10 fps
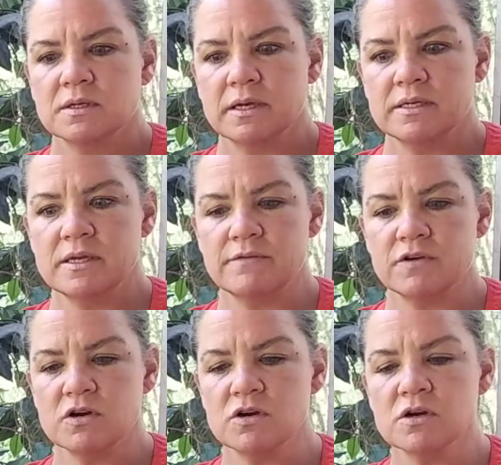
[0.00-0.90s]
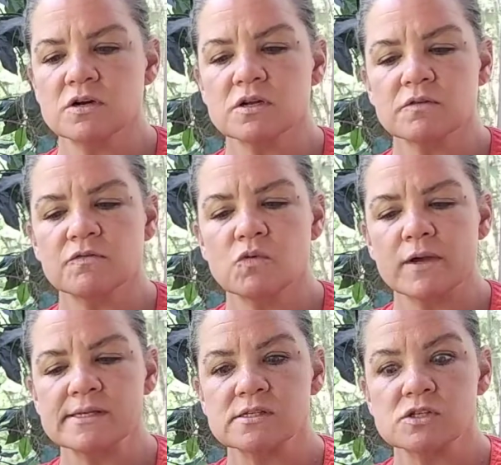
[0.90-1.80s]
I'd never heard a
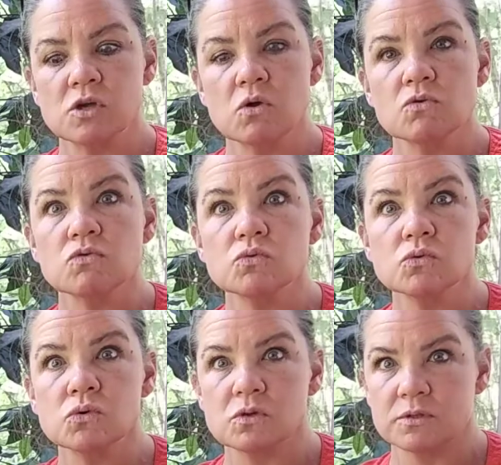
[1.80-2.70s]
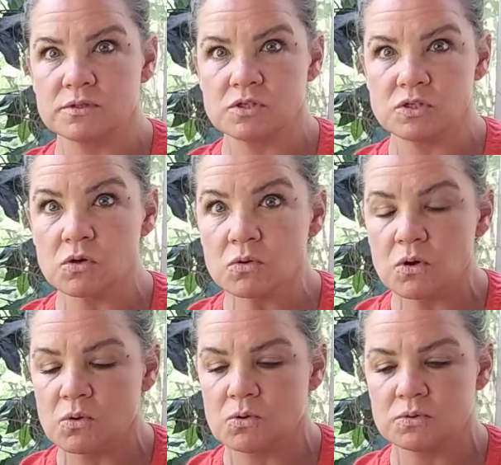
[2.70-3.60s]
voice so cruel and so
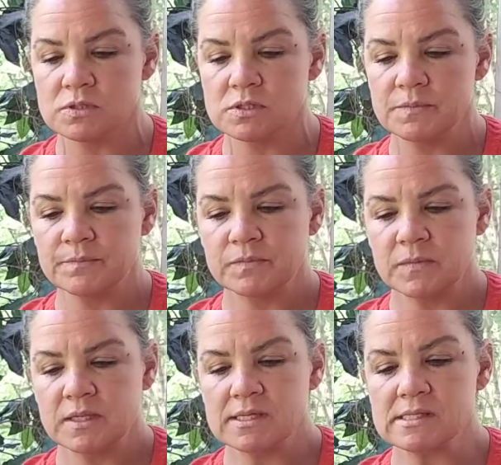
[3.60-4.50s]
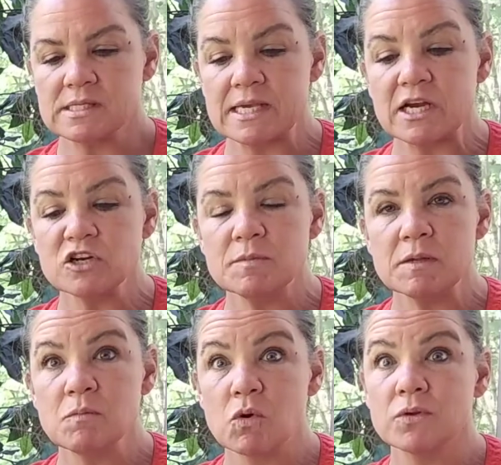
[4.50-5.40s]
cold. It scared me
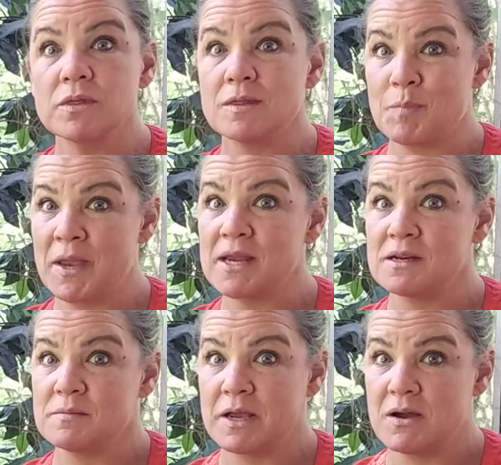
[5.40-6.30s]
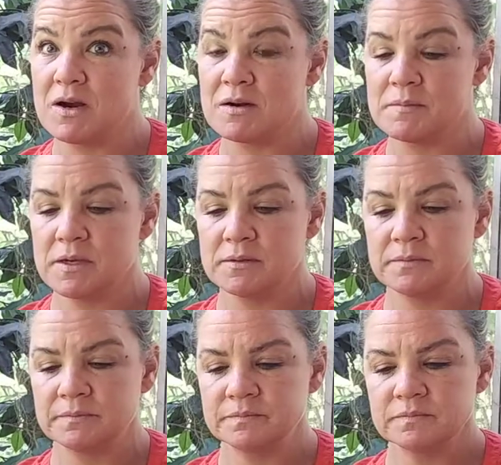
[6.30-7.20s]
more than the pain in my arm.
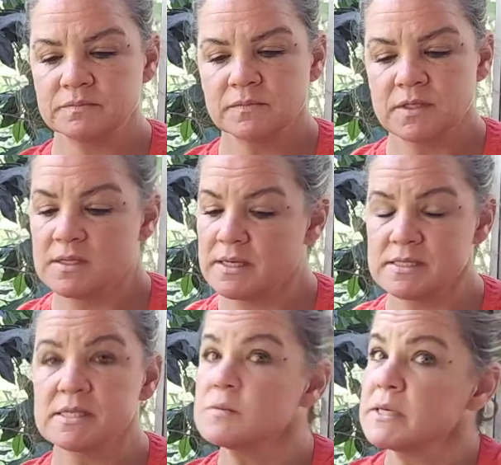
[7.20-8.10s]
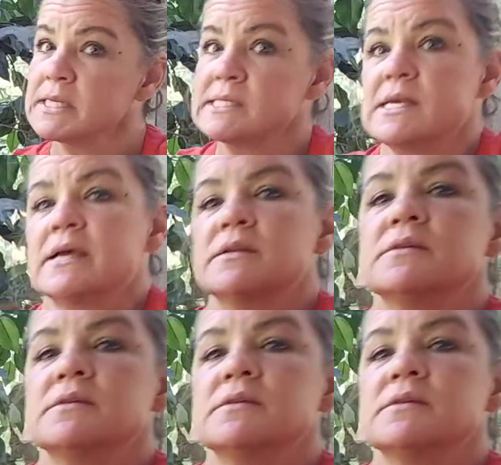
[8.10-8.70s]
I did what he said.